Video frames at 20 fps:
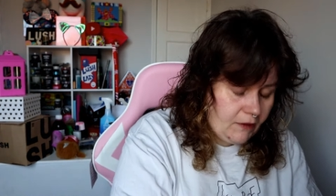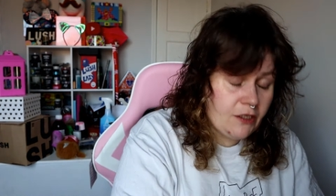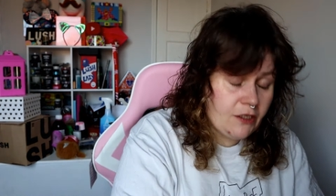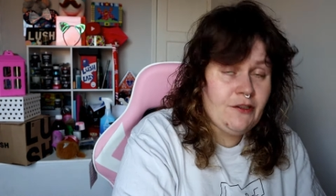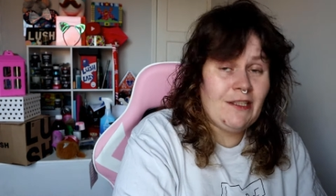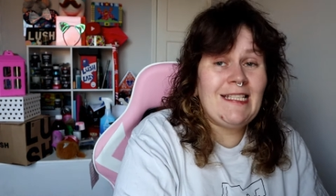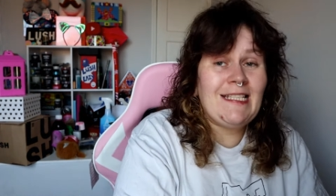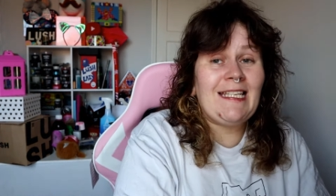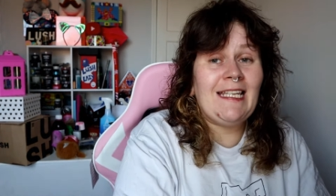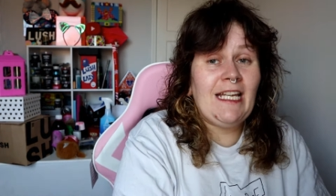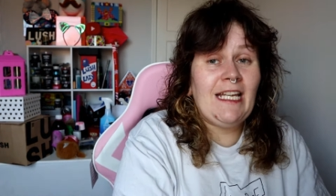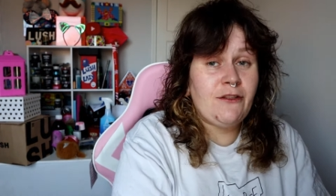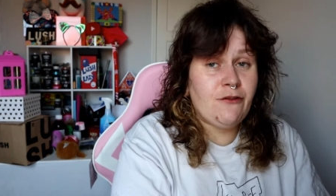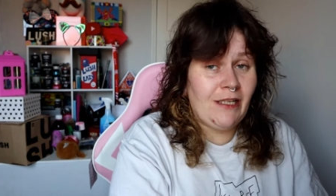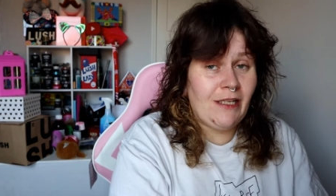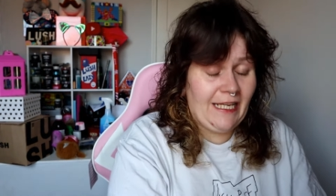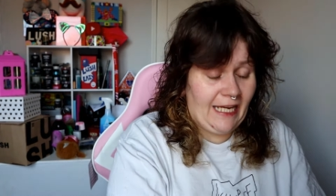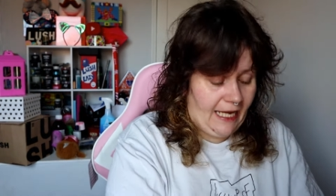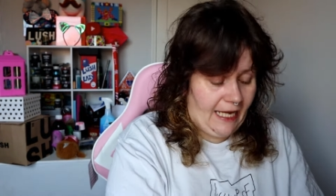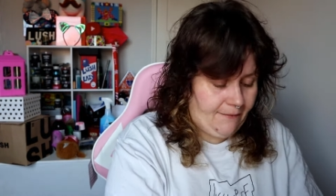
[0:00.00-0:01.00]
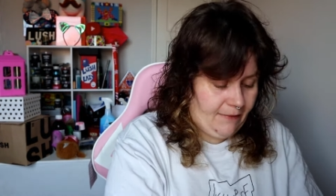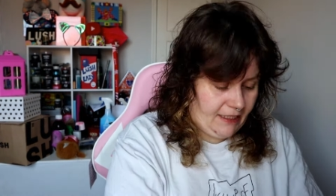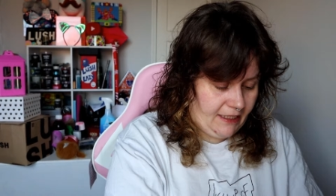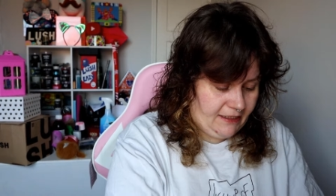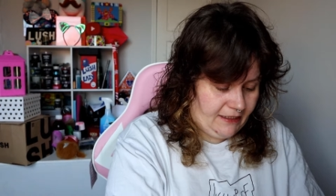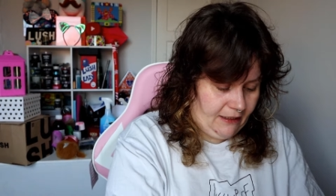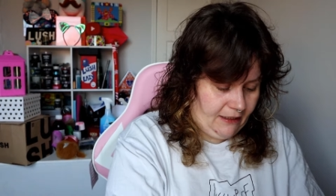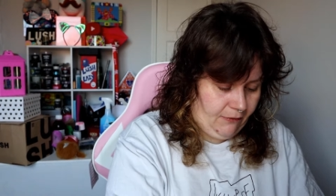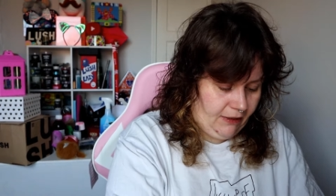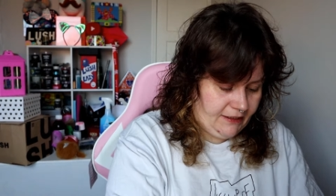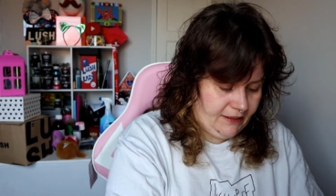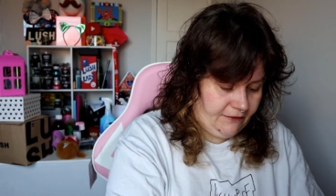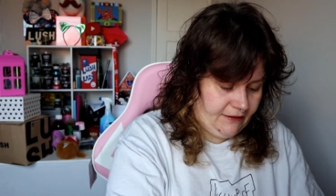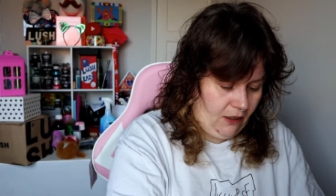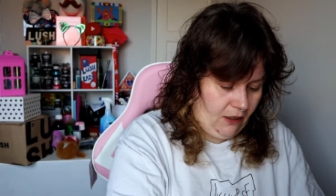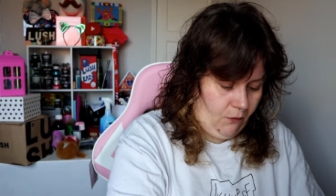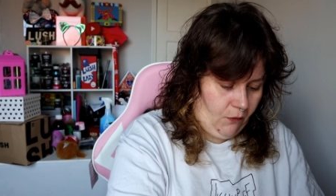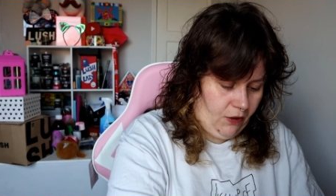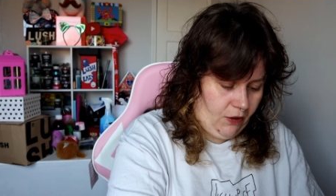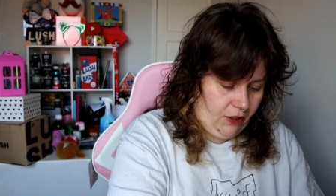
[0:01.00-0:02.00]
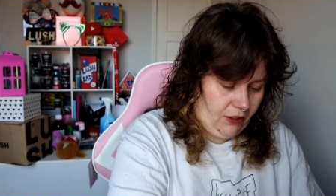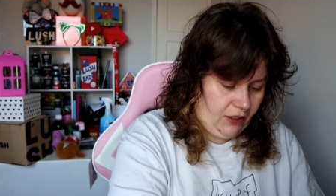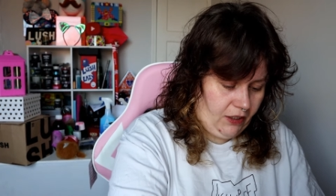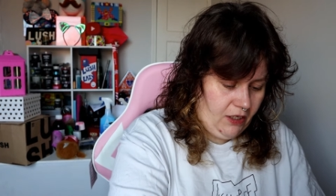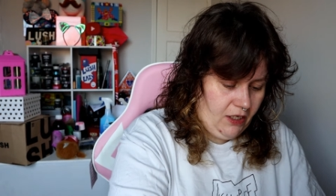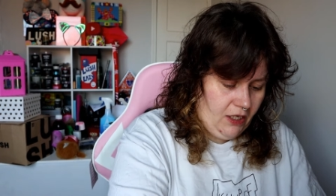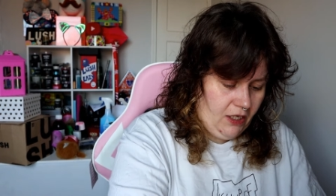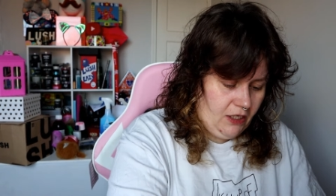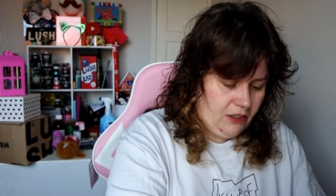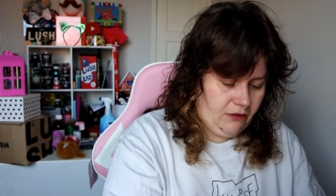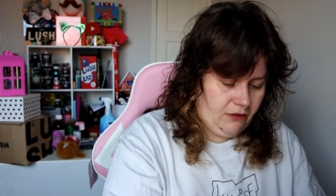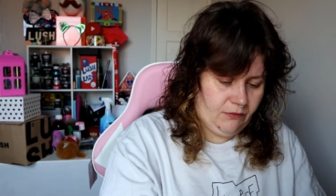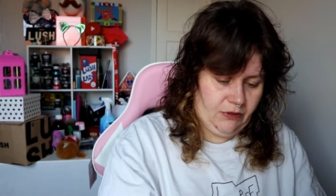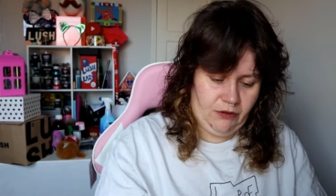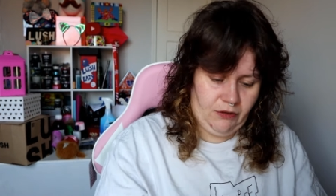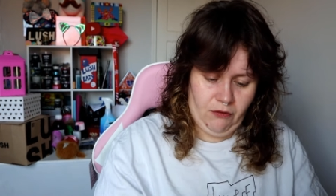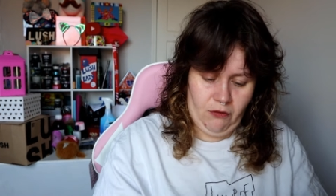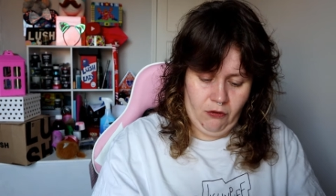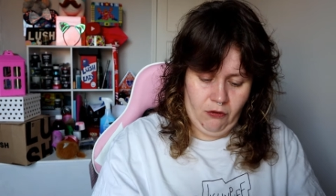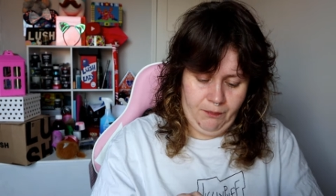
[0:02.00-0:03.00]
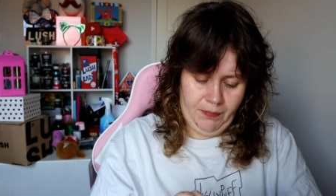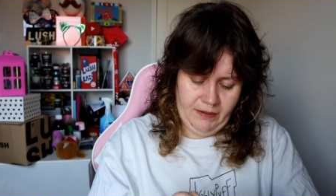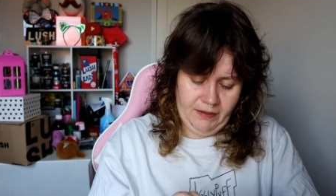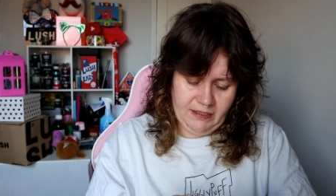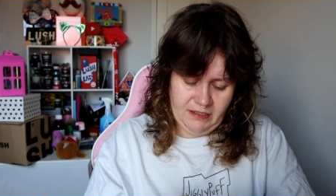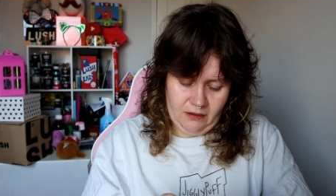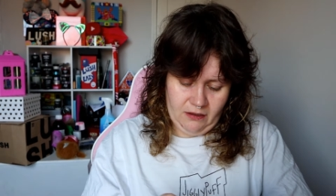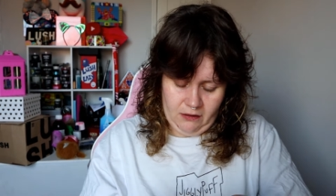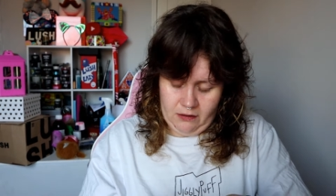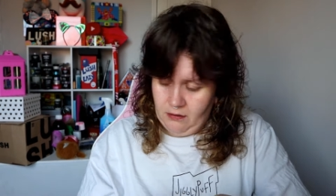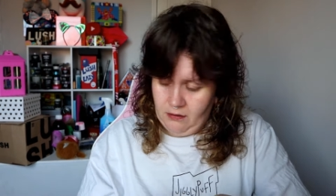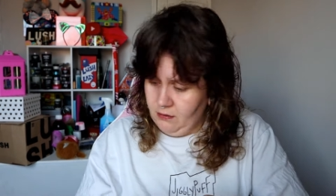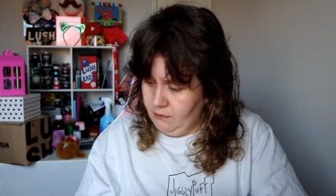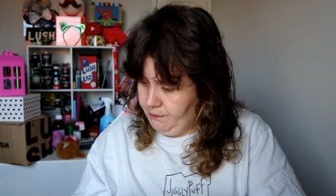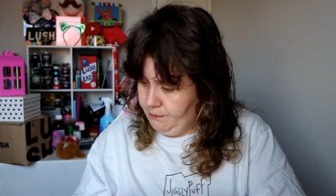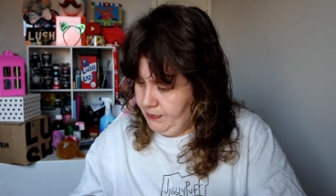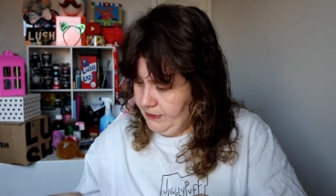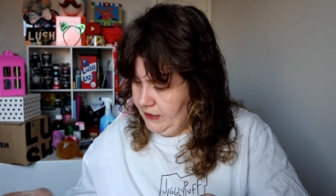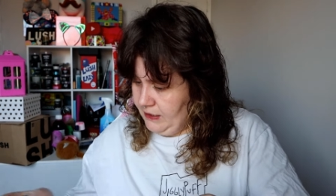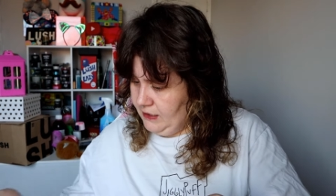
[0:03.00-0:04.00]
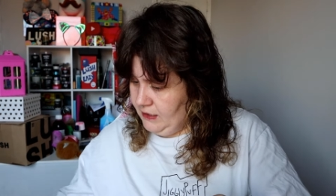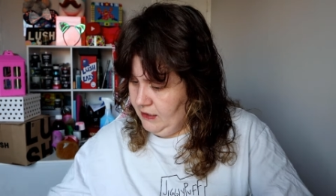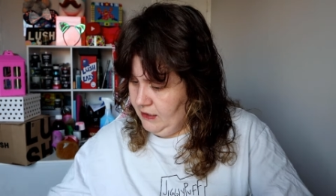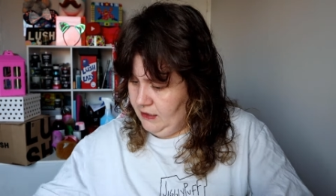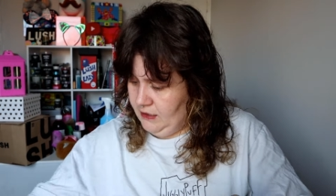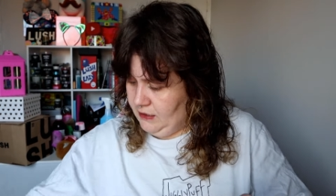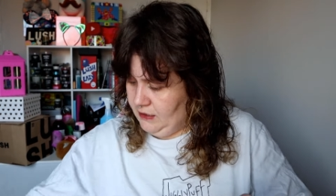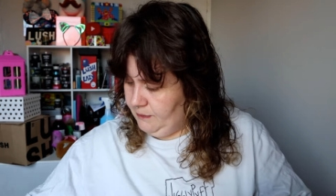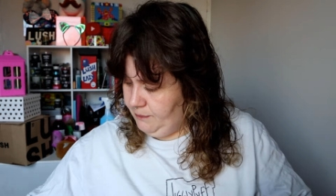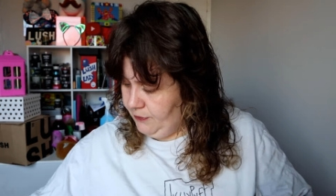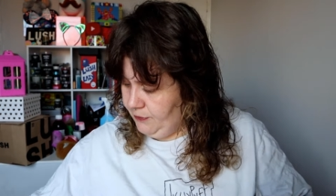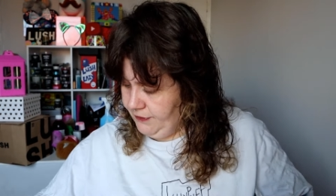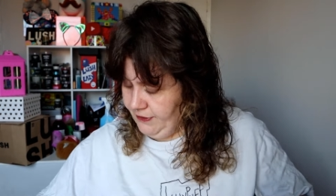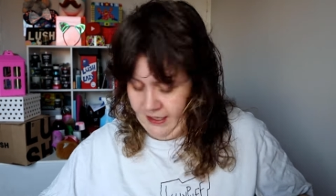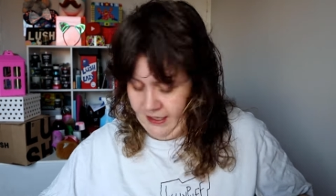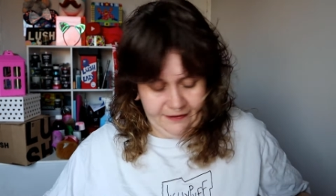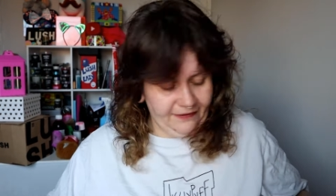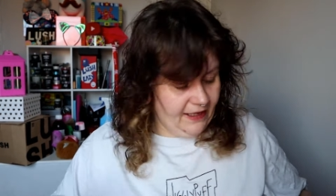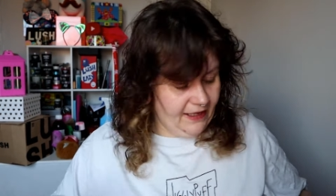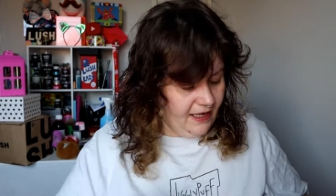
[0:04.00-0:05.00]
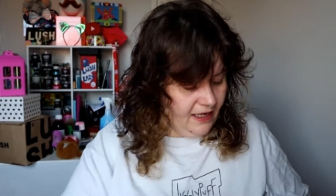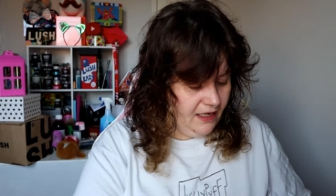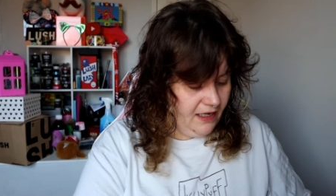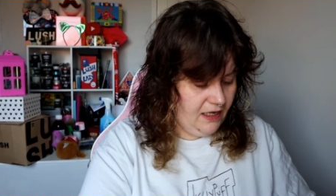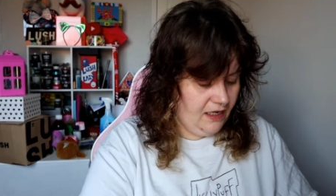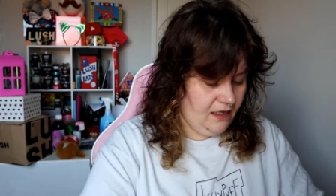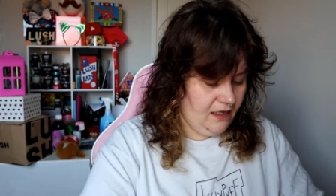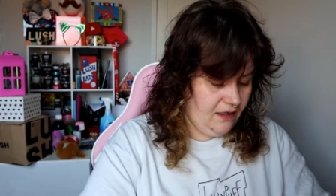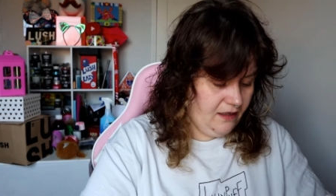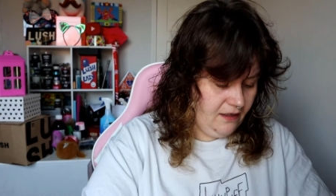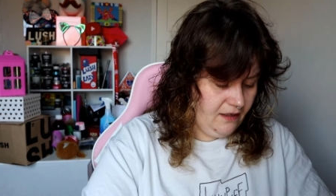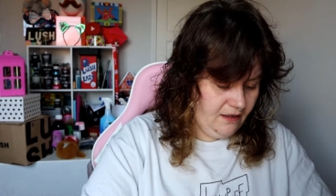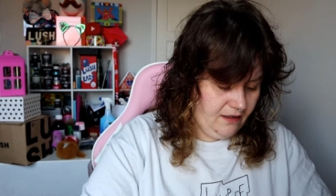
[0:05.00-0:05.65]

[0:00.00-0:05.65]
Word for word: So this literally came yesterday whilst I was at work. So I'm just going to open this up, uh, put that there.